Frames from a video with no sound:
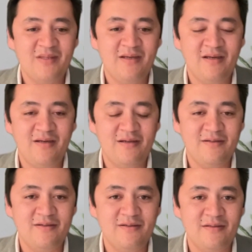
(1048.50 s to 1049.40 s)

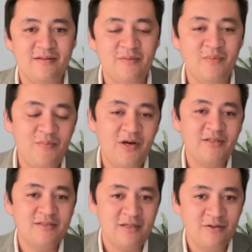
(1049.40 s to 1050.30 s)
In my
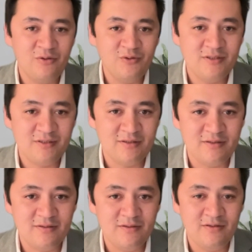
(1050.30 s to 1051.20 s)
practice, I noticed that
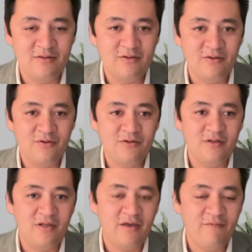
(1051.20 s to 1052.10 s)
not
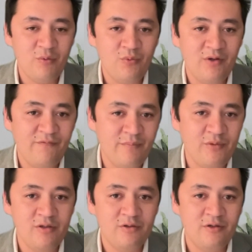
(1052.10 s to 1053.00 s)
everyone
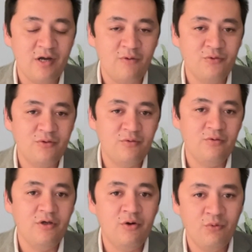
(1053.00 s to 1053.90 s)
familiar how to
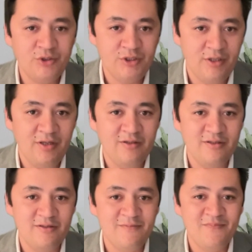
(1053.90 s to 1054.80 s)
negotiate.
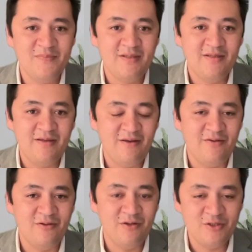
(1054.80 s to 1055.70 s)

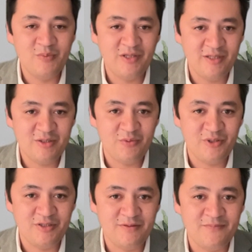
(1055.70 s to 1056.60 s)
And here's my next
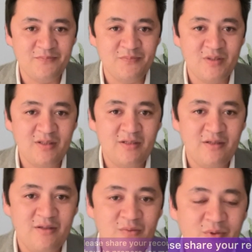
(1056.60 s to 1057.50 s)
question.
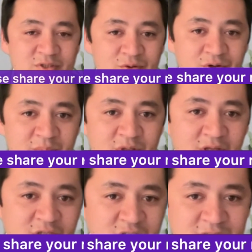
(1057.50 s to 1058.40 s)
What's your
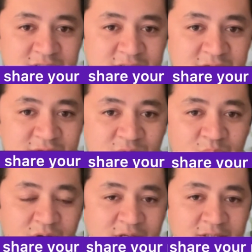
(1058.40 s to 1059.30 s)
recommendations for
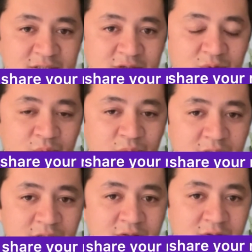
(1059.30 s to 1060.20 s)
parties who are
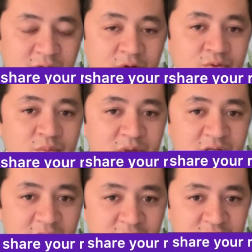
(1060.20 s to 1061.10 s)
willing to go to
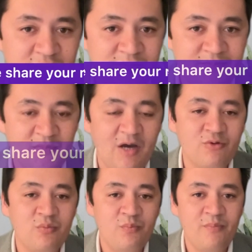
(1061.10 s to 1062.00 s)
mediation? How
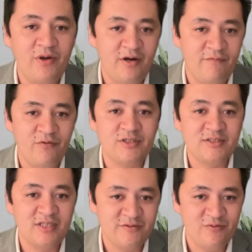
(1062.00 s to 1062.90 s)
to prepare for
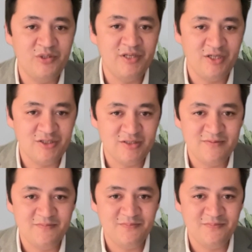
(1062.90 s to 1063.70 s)
successful mediation?